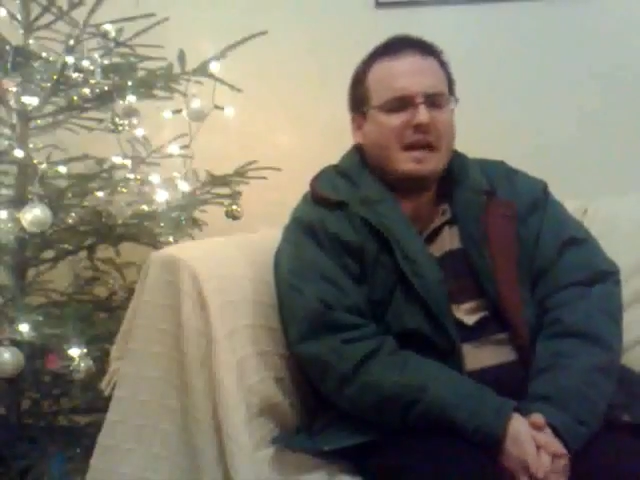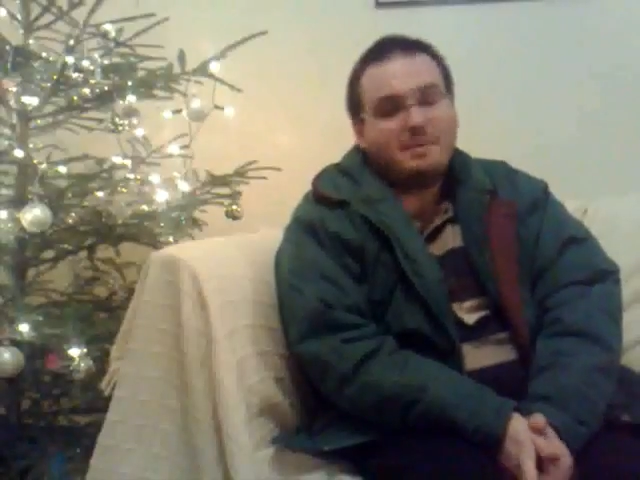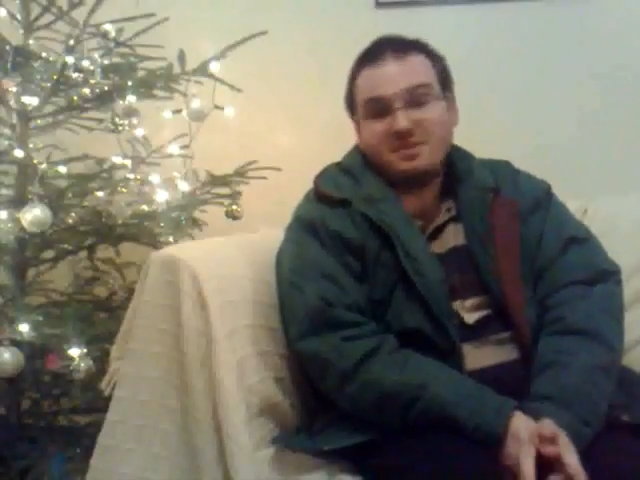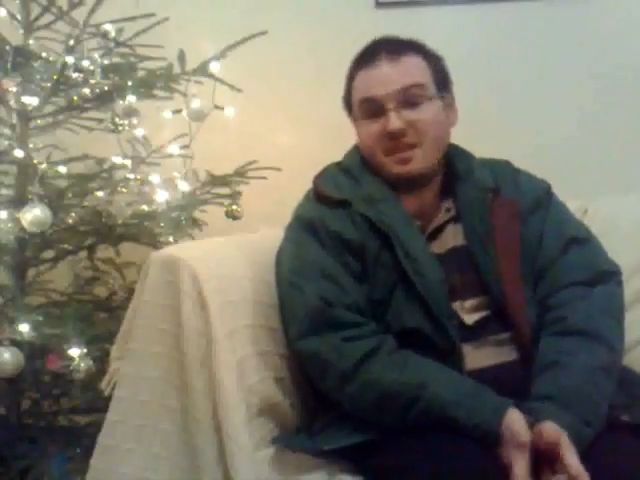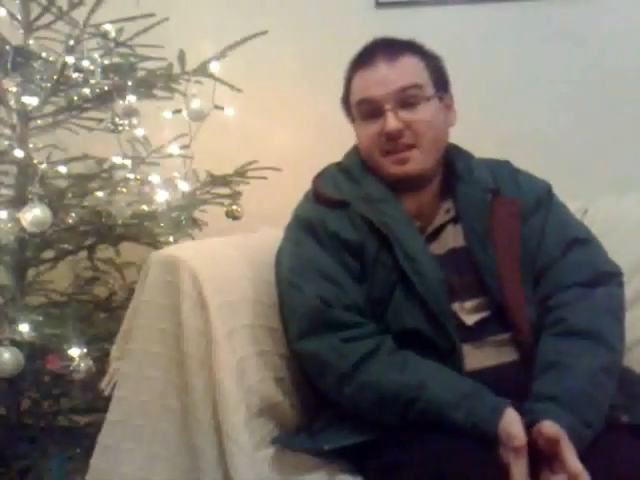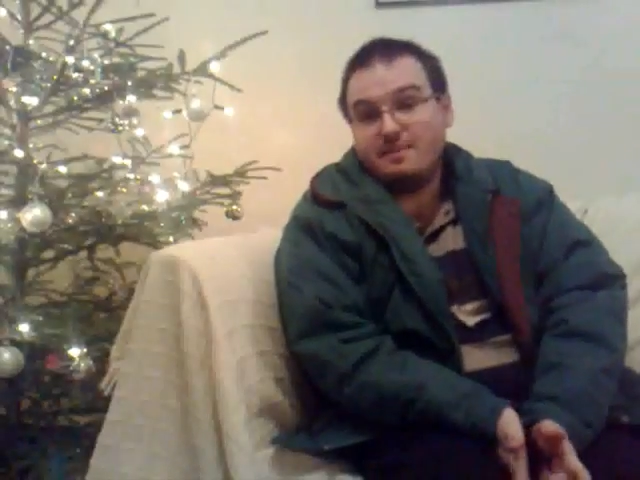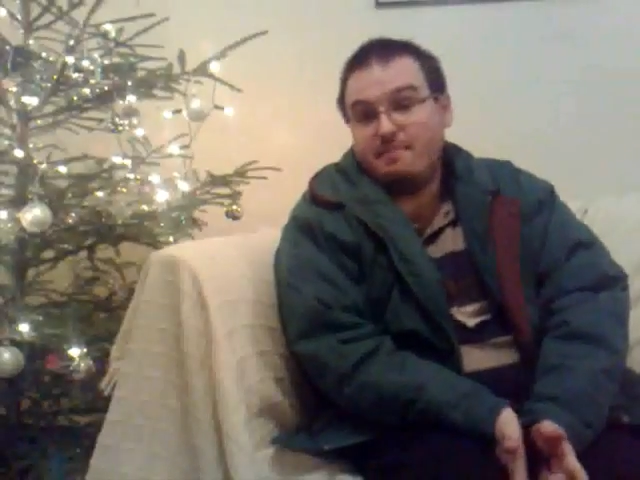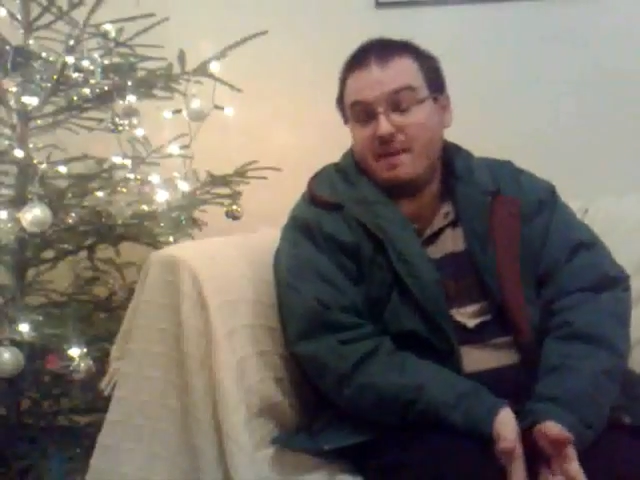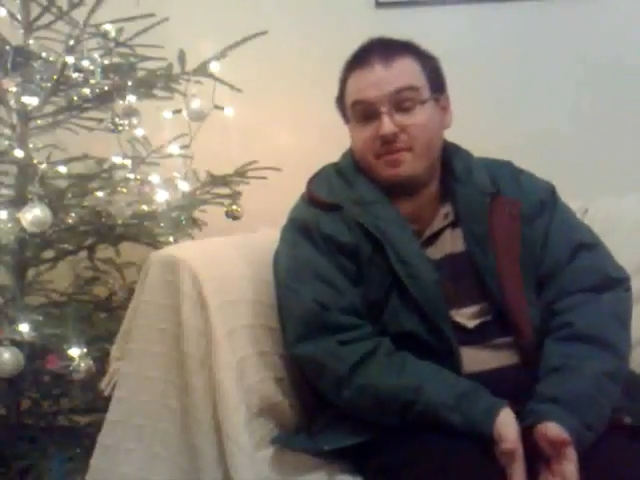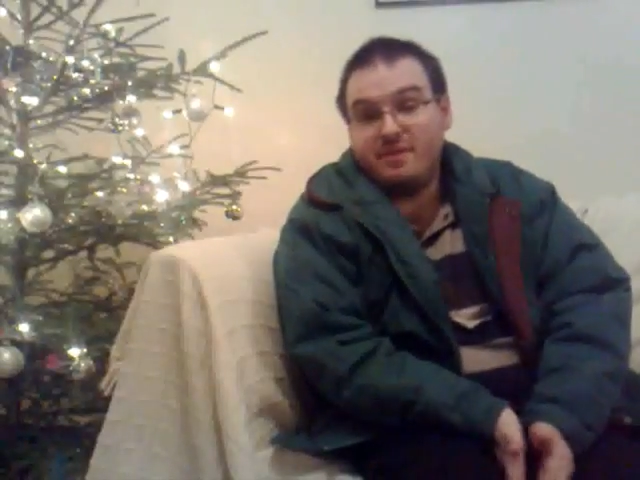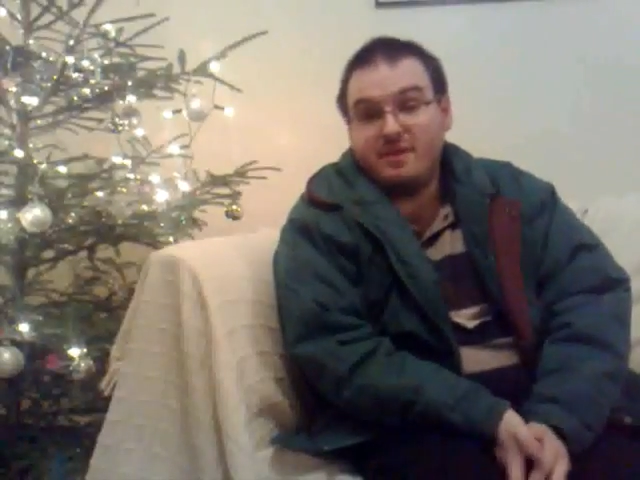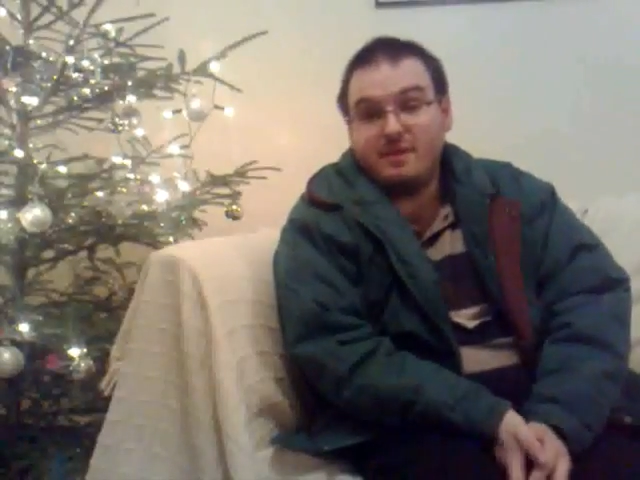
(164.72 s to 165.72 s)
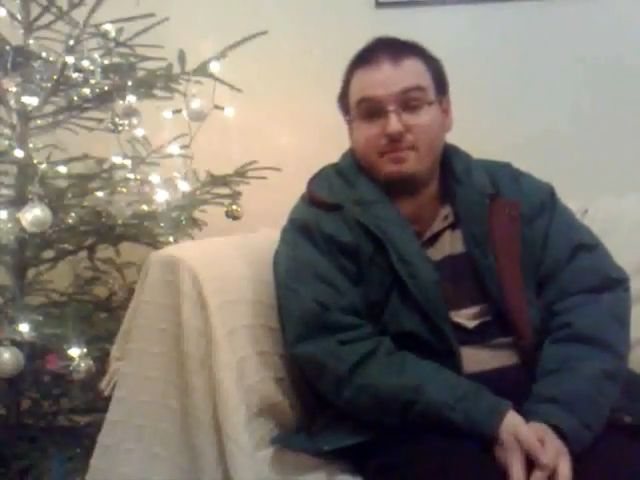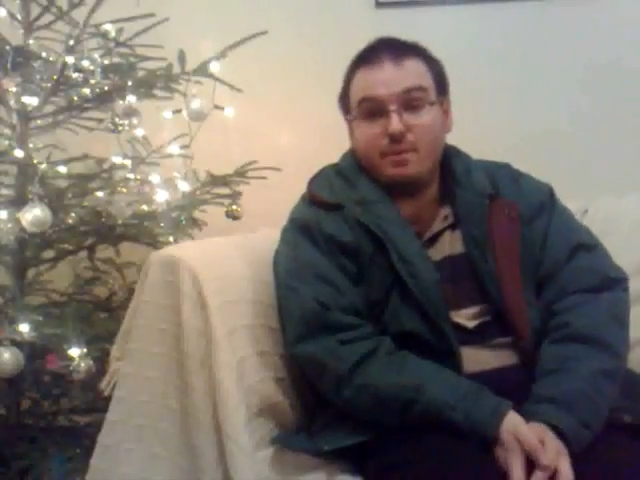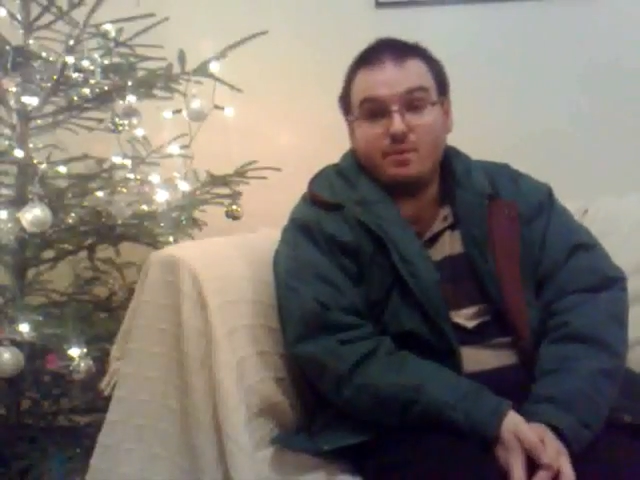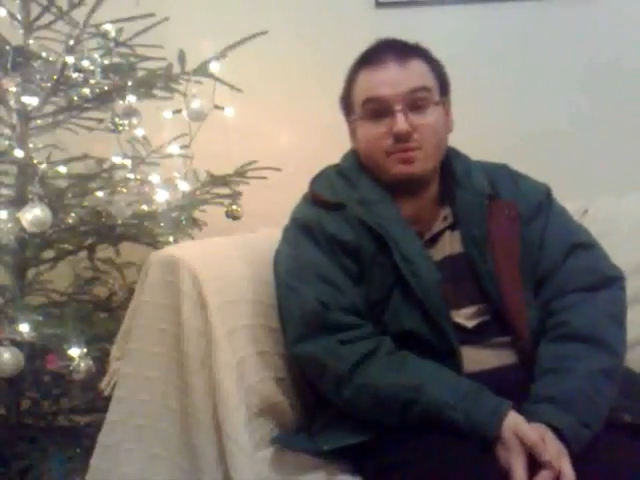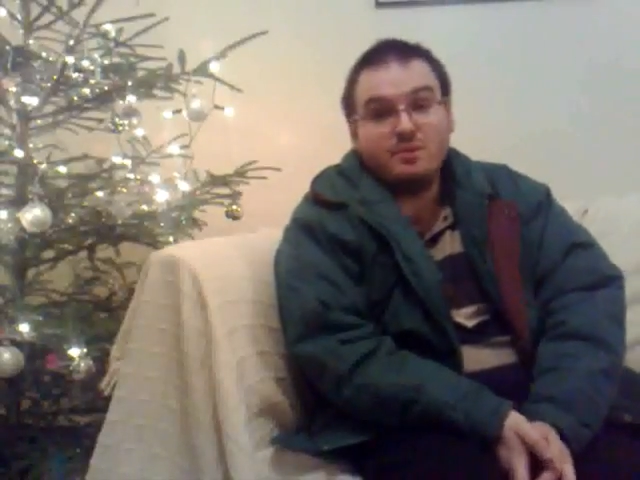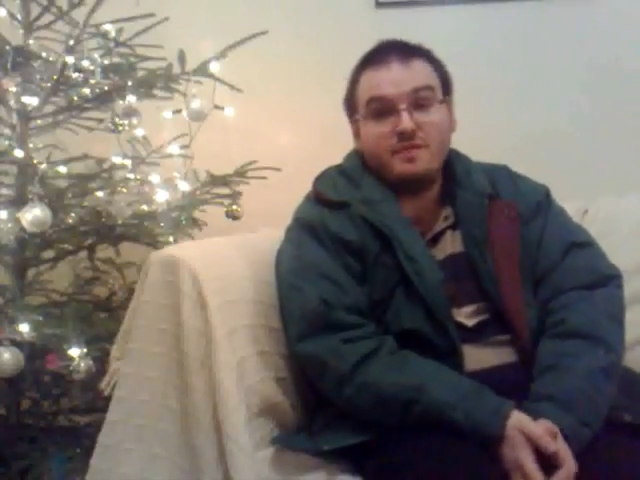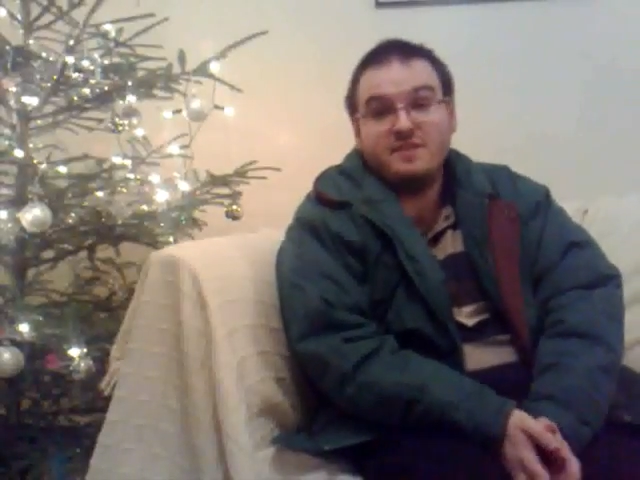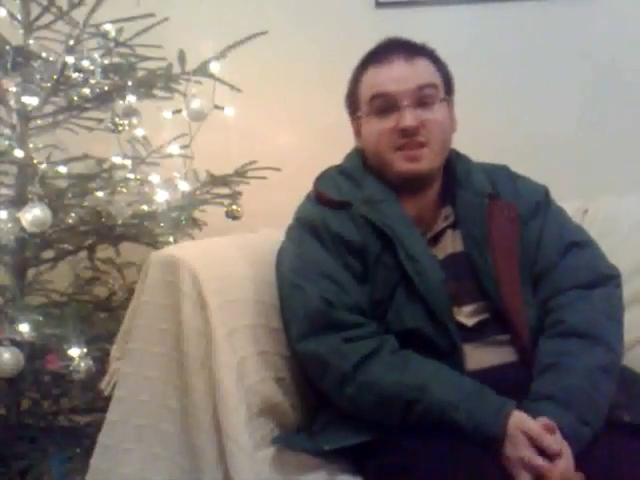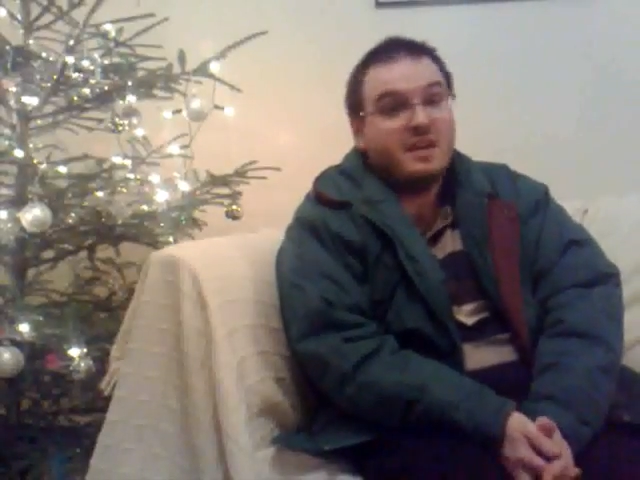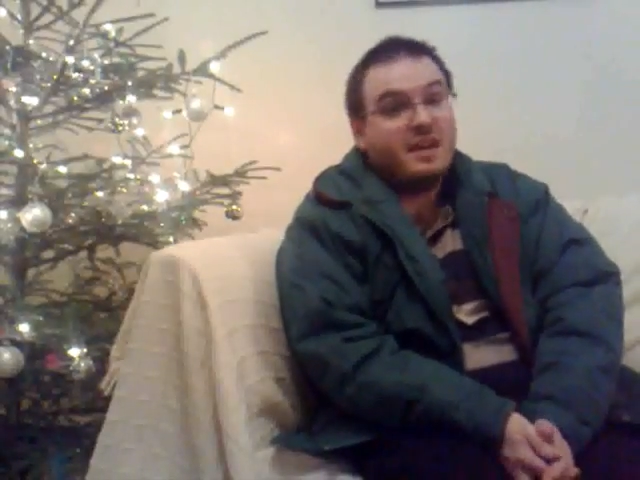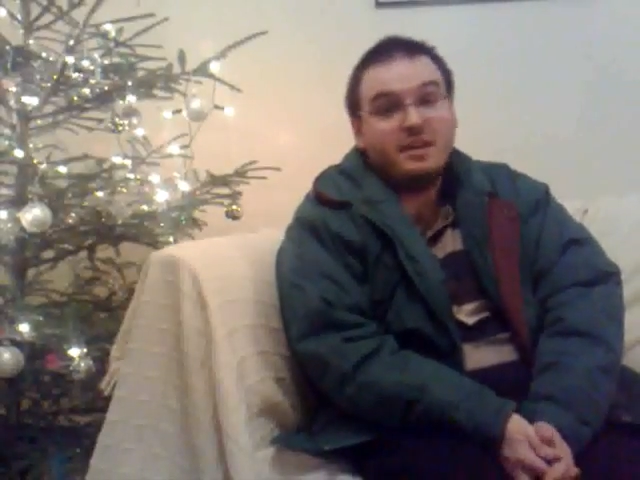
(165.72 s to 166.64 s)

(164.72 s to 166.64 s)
I was saying to Bethany at the post office,